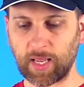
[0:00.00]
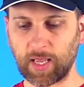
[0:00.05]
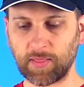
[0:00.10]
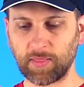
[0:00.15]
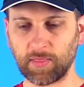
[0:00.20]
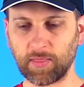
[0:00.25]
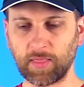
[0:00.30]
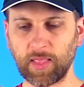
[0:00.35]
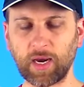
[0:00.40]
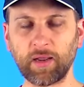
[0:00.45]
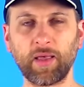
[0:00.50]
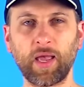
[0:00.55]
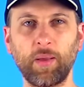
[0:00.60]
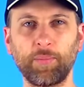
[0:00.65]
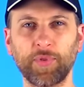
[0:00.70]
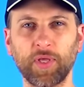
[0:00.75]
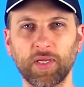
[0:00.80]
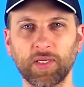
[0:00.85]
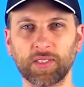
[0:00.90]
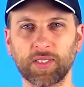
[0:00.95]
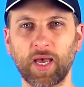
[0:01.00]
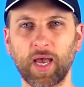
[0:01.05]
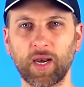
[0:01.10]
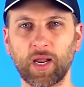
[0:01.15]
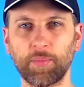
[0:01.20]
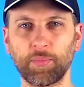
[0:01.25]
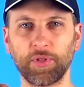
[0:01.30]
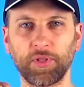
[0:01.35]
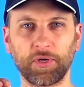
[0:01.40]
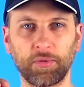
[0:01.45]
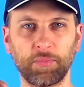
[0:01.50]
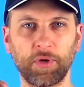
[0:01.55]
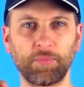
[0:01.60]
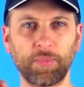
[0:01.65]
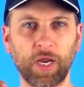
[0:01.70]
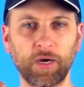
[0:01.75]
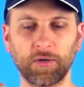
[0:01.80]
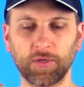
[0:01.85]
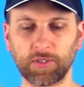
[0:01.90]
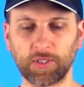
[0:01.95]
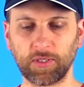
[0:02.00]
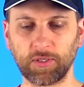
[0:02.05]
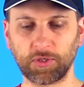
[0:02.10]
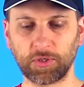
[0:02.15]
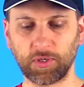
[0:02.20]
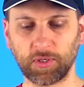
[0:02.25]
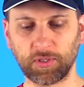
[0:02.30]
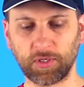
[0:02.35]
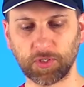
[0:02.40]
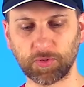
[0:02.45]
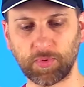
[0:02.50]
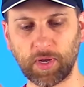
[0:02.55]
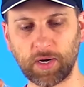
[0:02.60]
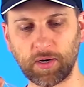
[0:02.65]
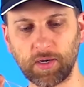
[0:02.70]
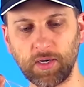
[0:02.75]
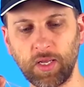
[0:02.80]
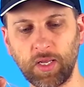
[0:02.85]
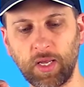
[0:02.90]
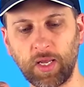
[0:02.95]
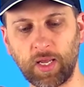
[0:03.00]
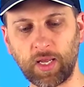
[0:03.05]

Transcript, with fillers: And that'll help things line up a little bit better so the trick looks better.